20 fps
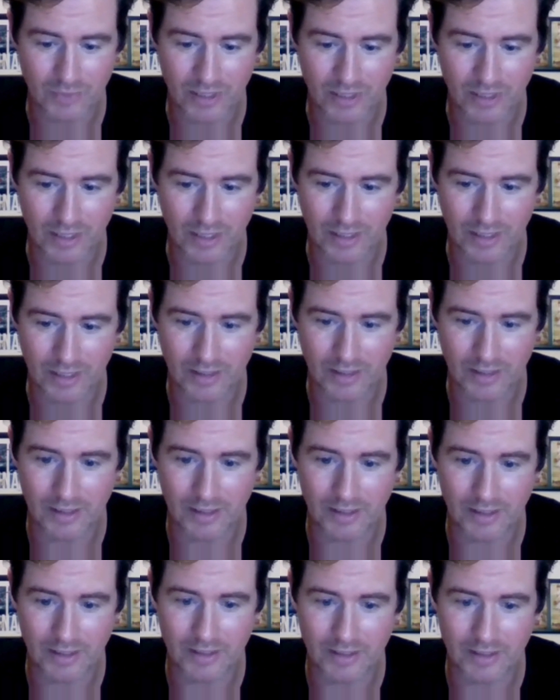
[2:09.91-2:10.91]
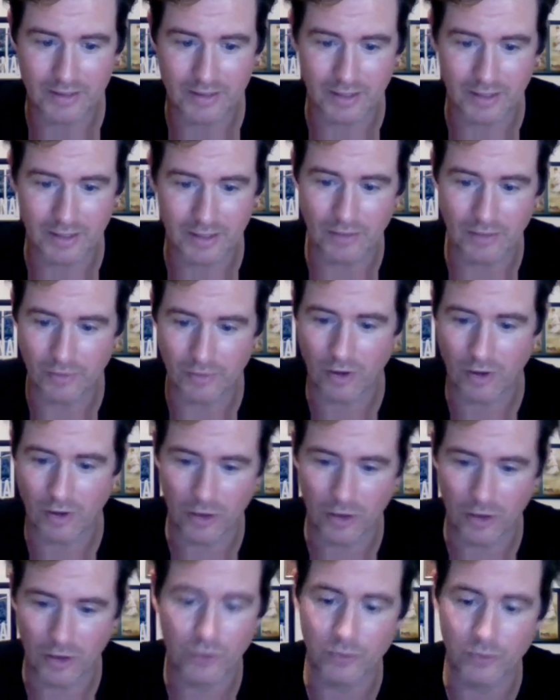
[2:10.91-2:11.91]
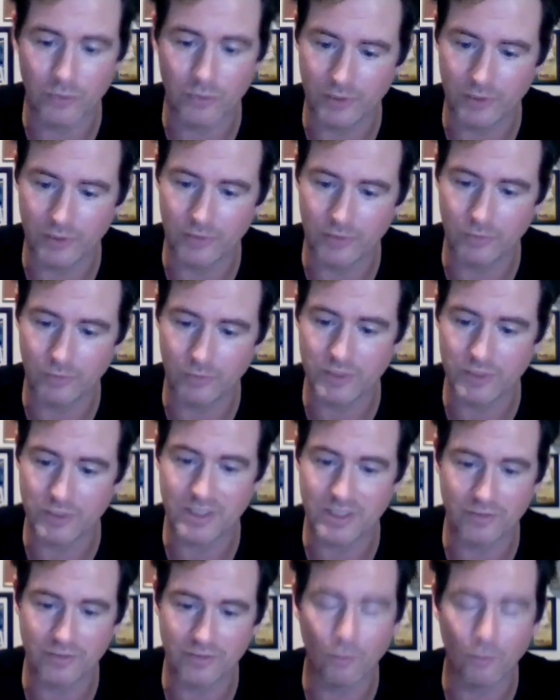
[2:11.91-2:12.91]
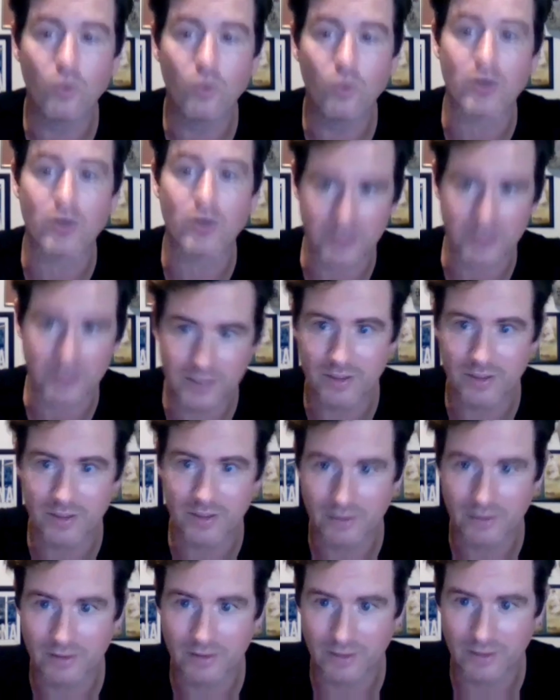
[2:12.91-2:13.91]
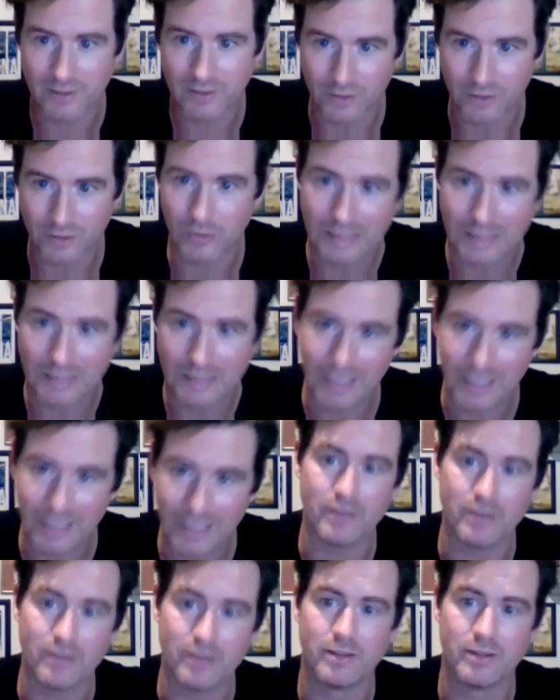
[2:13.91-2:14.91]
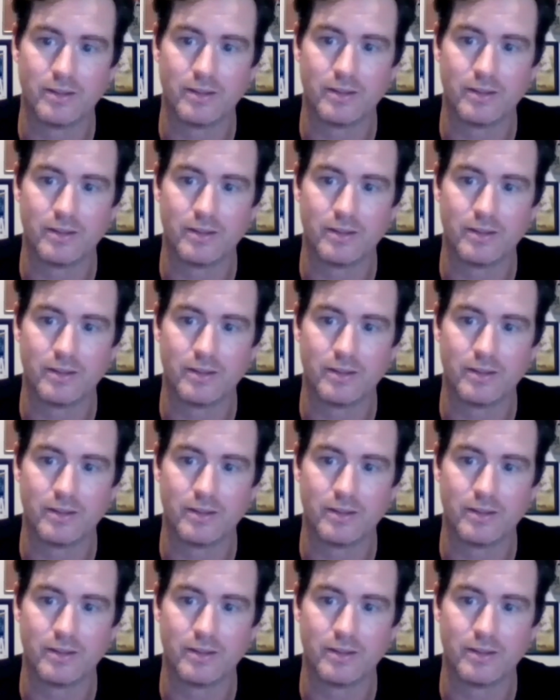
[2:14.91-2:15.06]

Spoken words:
but it arguably was even worse to do it again.